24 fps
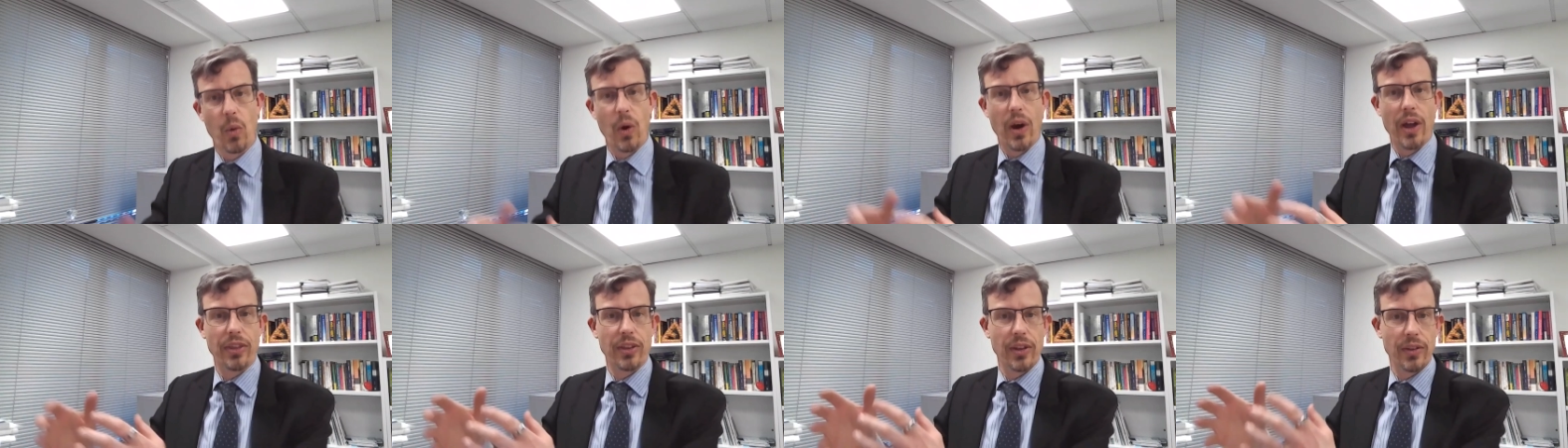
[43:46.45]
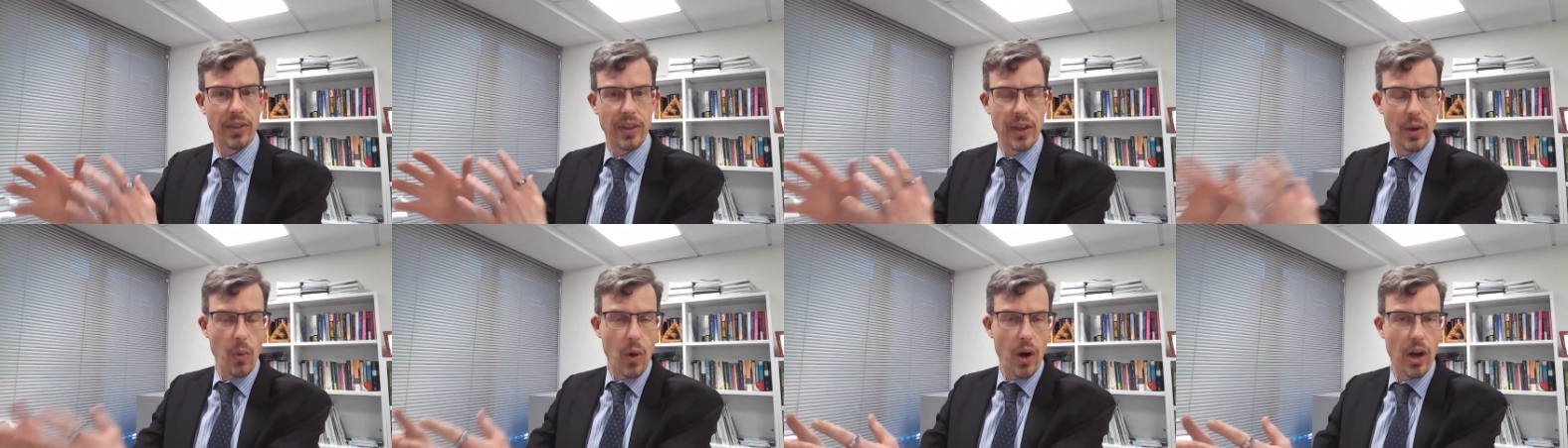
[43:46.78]

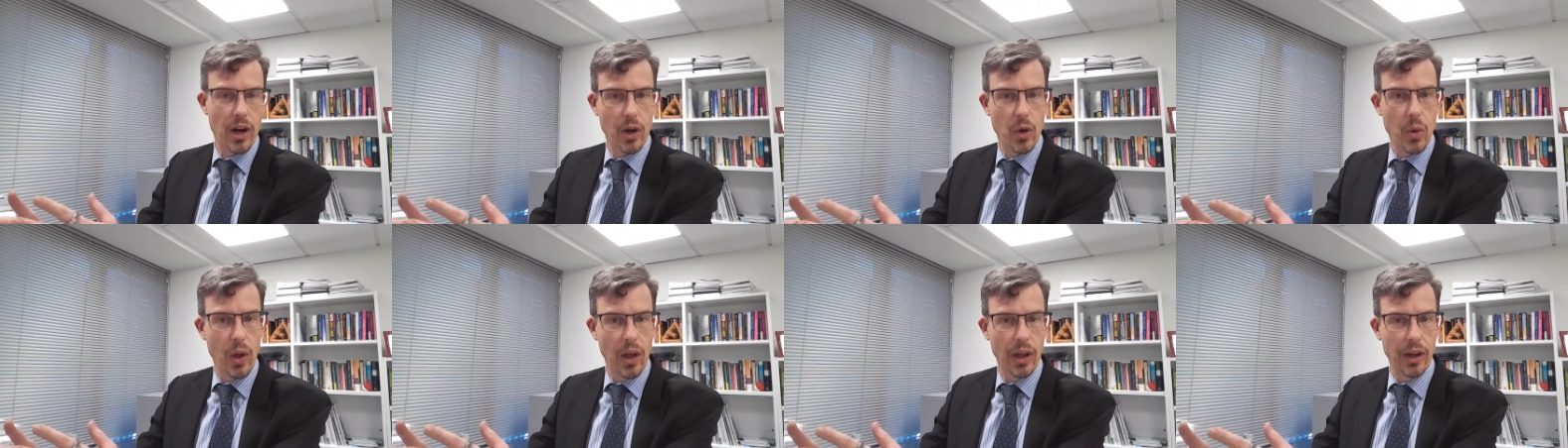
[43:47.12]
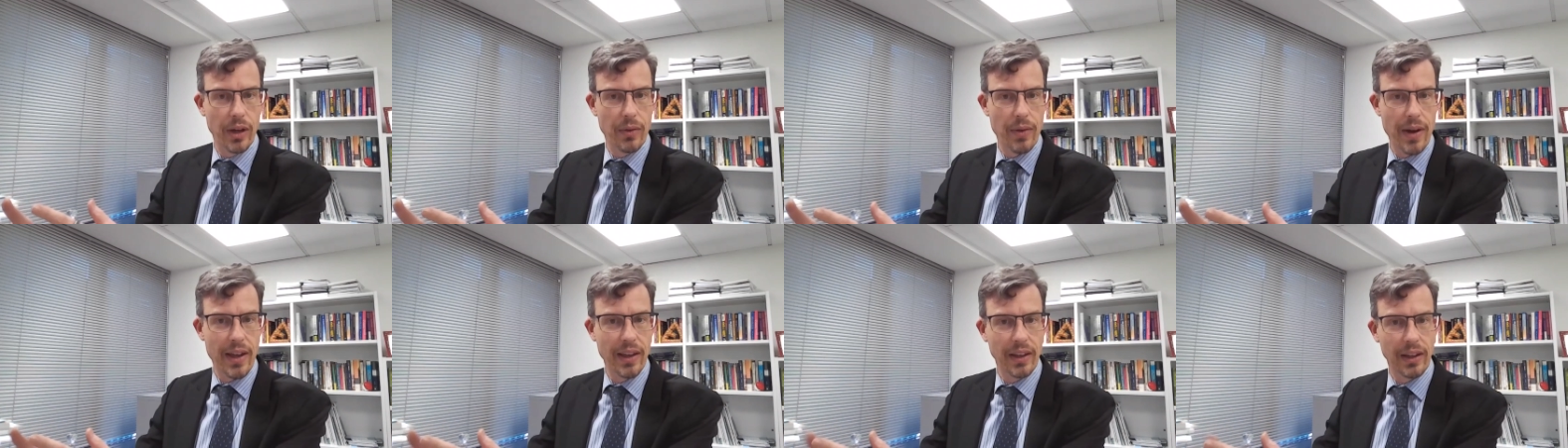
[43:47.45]
with the water
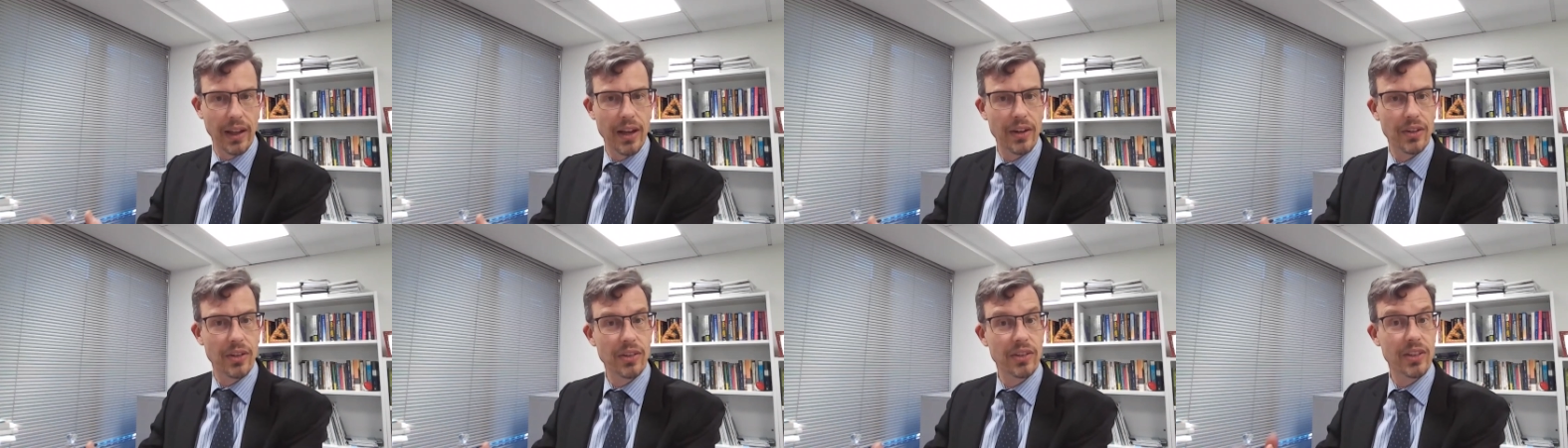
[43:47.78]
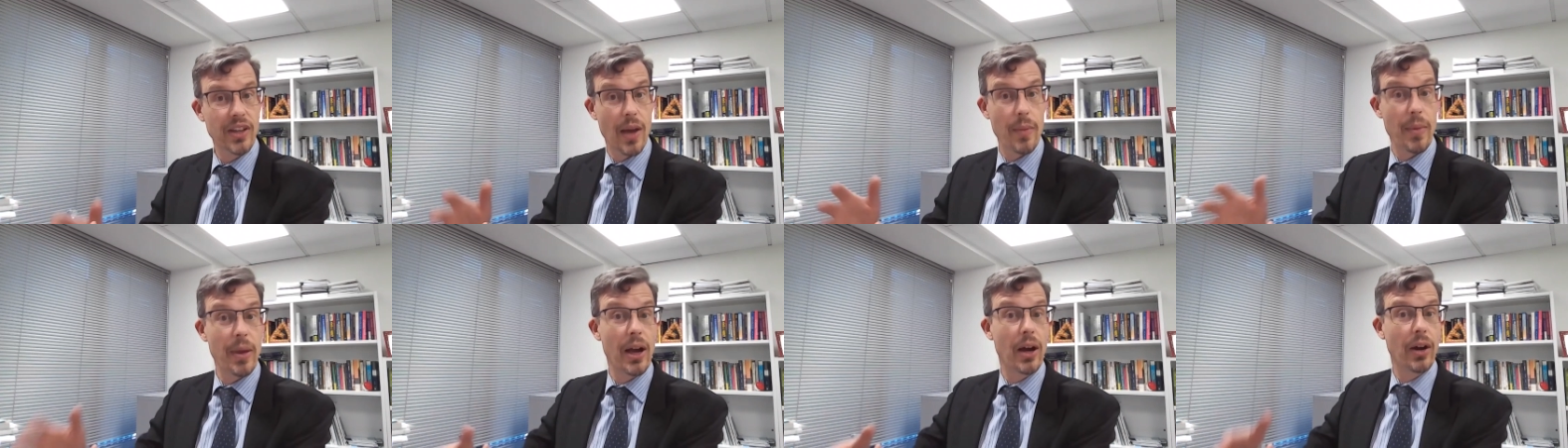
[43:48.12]
quality
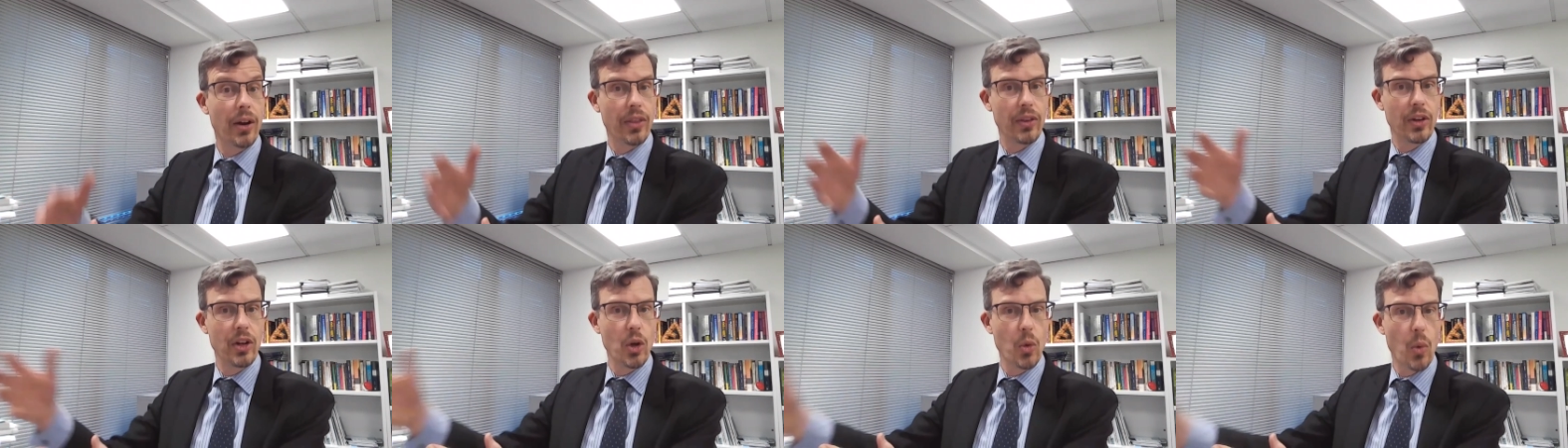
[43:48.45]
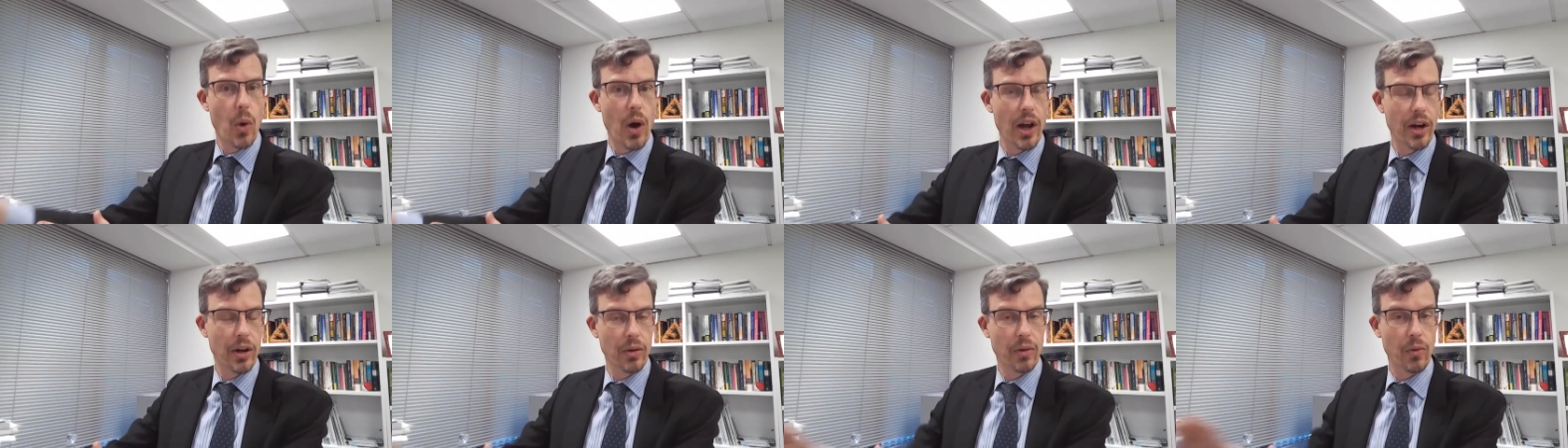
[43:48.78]
regulations coming out of the
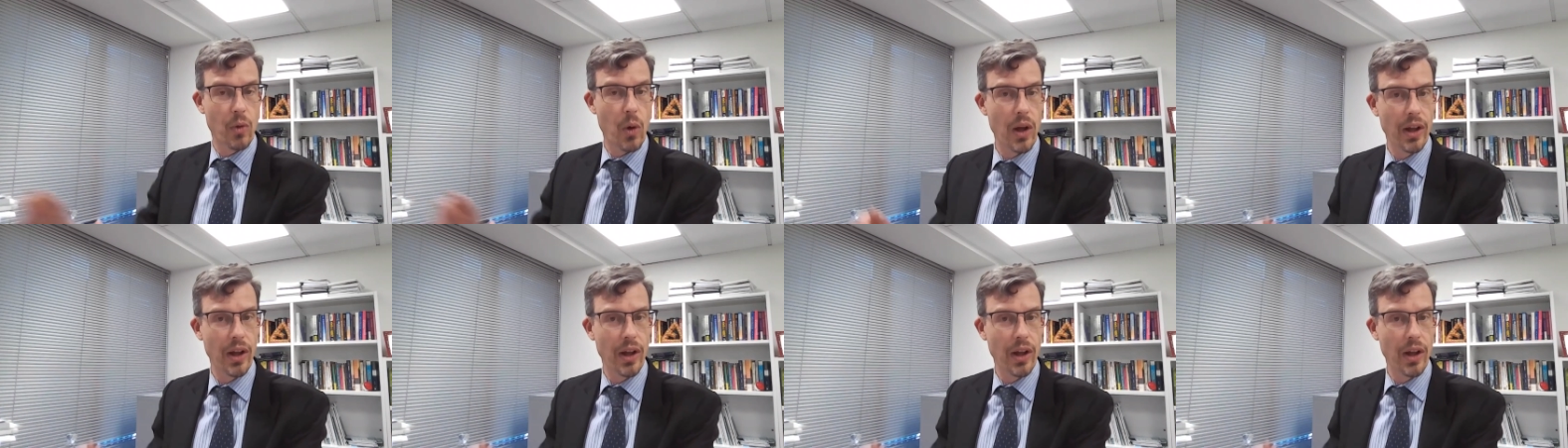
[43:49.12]
new water